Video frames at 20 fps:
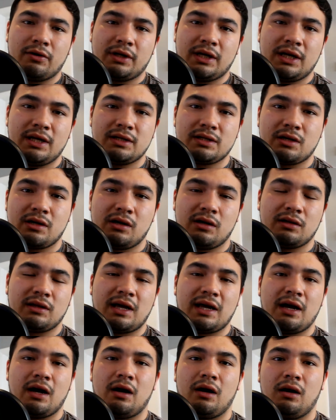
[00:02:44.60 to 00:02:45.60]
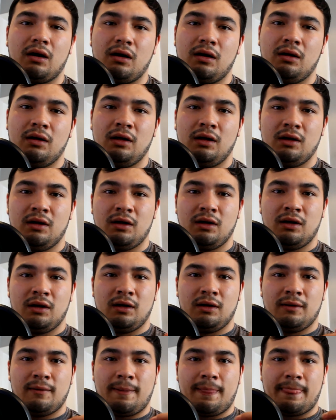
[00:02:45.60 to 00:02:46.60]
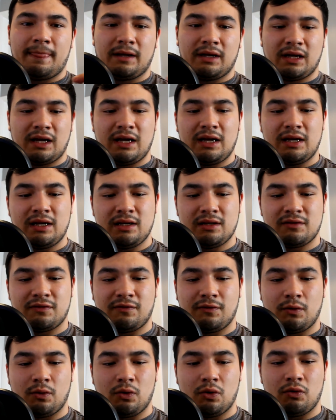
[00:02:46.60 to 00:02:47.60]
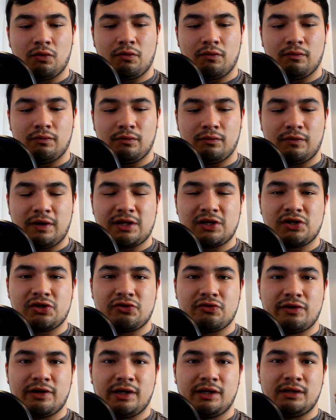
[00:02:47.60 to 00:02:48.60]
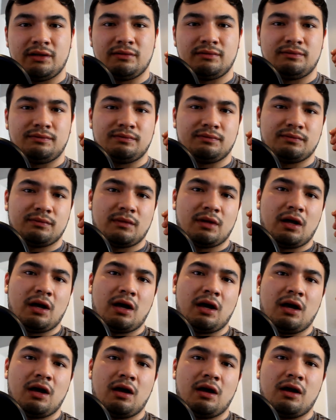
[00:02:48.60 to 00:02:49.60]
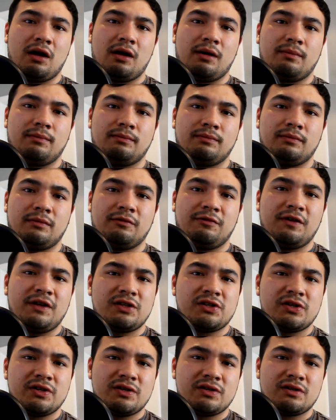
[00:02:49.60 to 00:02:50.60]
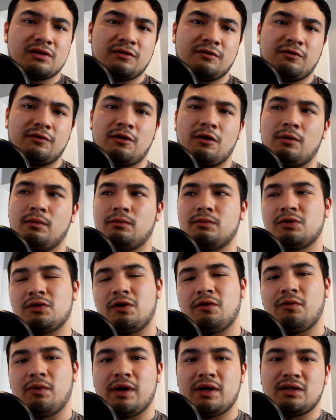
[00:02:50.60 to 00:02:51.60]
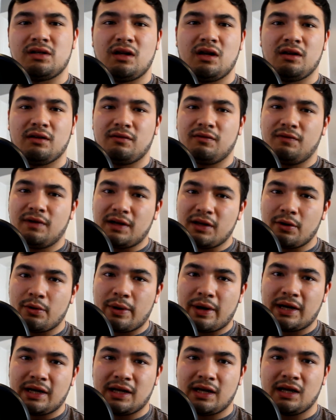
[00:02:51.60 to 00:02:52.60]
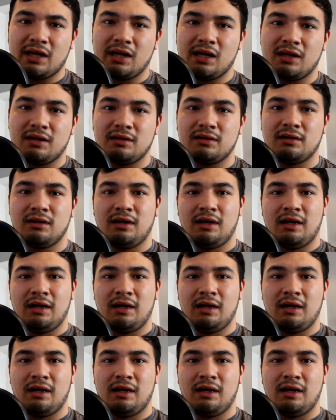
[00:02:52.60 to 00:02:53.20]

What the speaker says: keys are, they are keys for registering features from softwares like video editing,